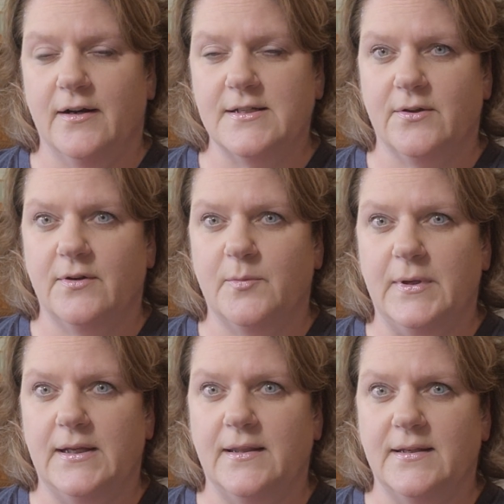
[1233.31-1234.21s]
It's going to
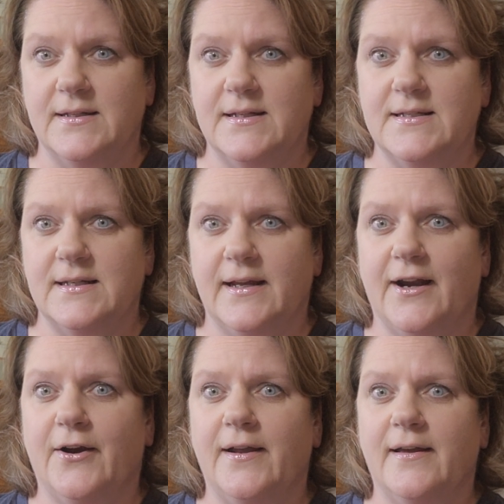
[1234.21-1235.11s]
be in the DC
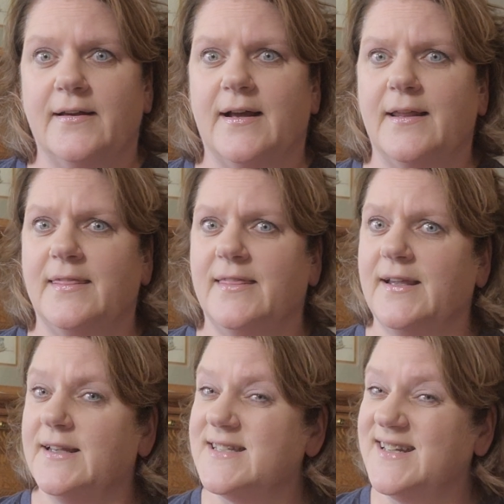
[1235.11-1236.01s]
area. I
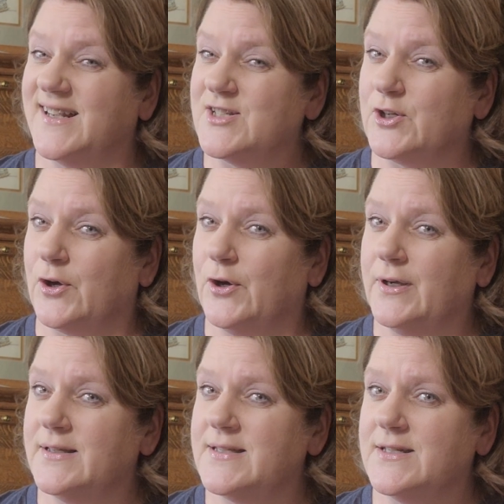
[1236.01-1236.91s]
think it's next
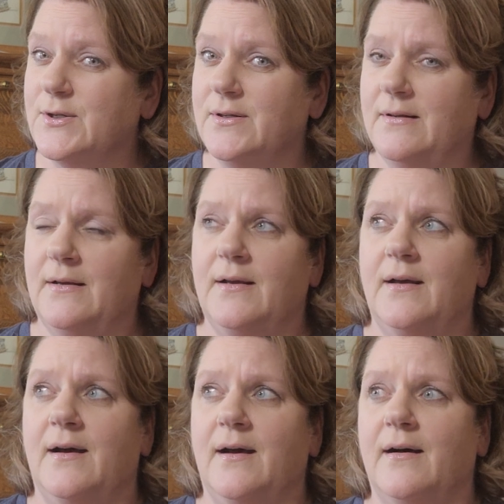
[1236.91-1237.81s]
August.
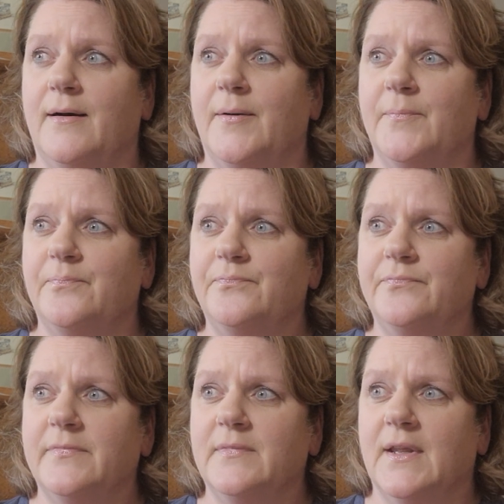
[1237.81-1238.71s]

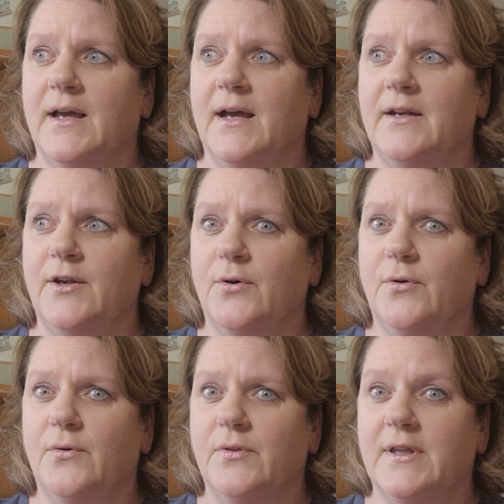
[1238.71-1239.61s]
I
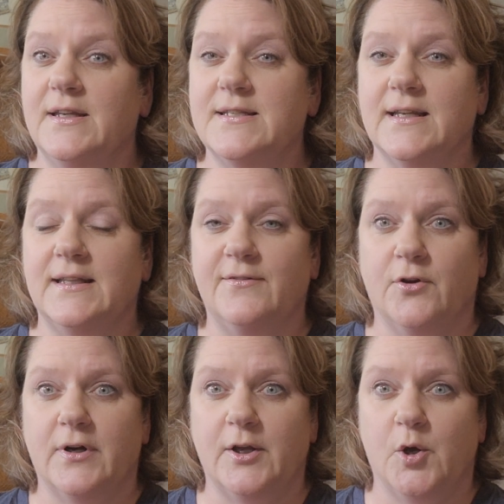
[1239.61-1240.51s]
know they said they've
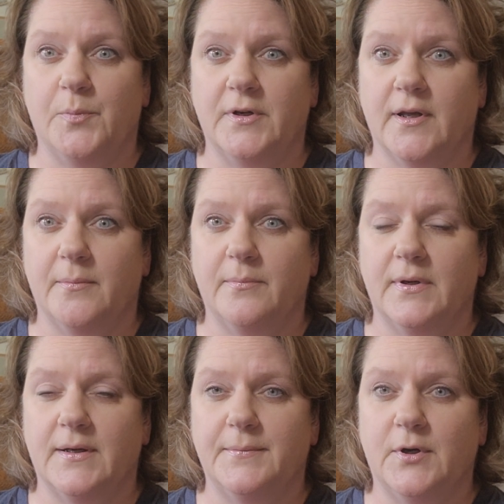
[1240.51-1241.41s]
already opened up
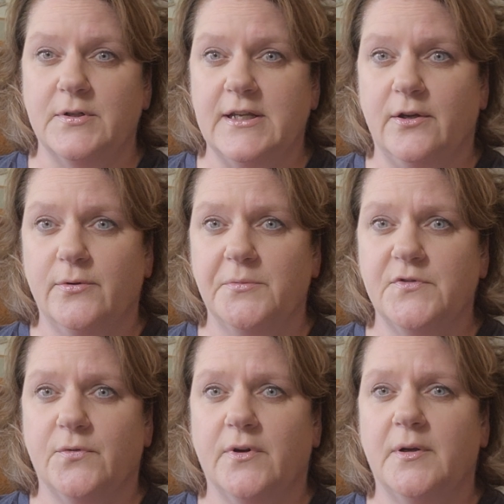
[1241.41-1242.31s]
hotel rooms
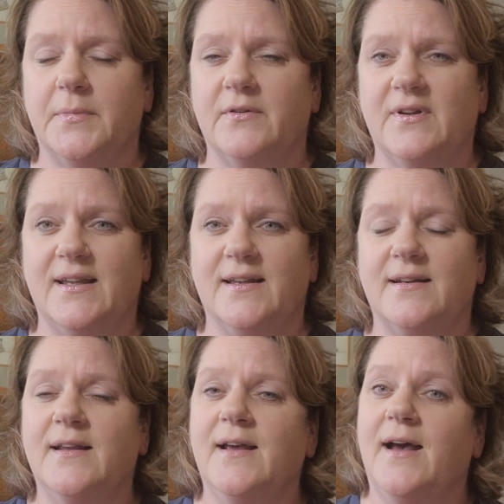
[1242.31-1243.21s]
for it, but
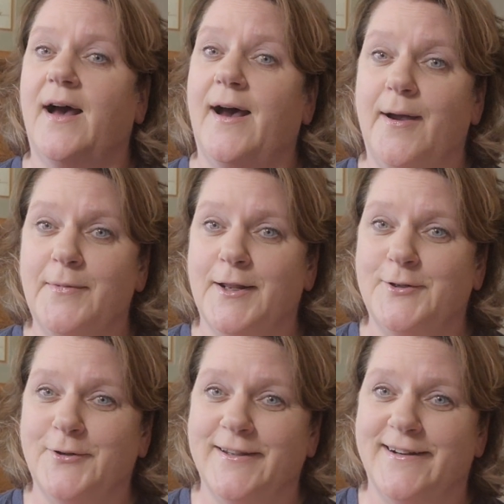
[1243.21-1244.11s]
again, I'm not
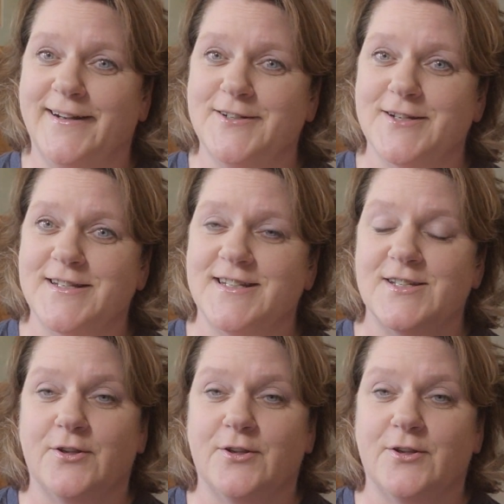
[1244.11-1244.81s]
doing it any justice.